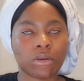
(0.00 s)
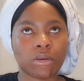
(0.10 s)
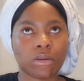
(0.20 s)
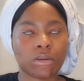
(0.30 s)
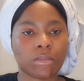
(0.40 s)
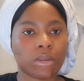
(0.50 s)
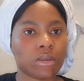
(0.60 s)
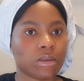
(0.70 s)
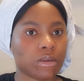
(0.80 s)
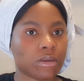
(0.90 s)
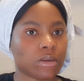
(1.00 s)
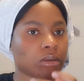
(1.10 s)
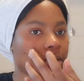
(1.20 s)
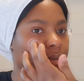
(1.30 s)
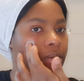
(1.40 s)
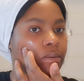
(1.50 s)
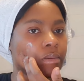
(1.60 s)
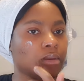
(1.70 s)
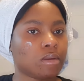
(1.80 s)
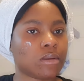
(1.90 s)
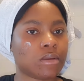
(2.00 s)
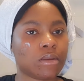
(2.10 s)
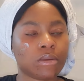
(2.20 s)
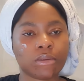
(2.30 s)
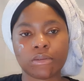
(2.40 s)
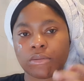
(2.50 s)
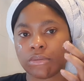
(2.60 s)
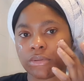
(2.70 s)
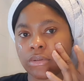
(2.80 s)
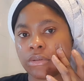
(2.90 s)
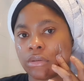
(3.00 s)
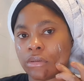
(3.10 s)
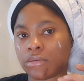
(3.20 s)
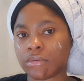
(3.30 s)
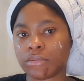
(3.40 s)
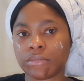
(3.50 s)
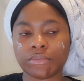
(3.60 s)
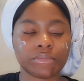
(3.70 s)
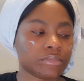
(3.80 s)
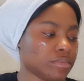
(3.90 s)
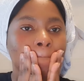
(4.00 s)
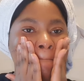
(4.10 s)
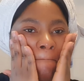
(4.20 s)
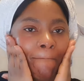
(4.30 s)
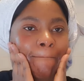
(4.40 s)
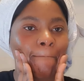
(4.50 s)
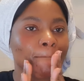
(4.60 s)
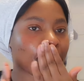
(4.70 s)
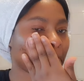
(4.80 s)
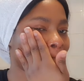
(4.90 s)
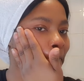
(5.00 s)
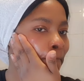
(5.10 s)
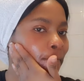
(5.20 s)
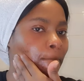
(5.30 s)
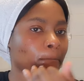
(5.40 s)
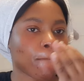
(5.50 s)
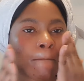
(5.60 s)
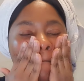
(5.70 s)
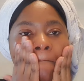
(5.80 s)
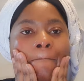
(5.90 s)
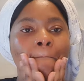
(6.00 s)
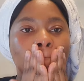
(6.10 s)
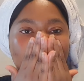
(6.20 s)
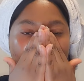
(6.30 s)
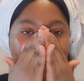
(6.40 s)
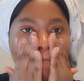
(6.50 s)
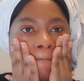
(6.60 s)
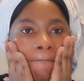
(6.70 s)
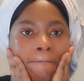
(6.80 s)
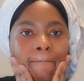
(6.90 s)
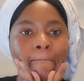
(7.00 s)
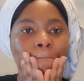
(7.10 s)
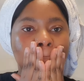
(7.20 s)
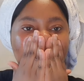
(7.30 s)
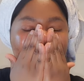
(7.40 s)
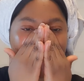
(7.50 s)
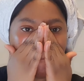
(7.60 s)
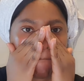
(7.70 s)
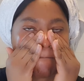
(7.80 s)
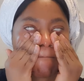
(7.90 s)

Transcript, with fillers: It won't happen overnight, guys. There is no magic pill you can take. Be consistent and you will see results.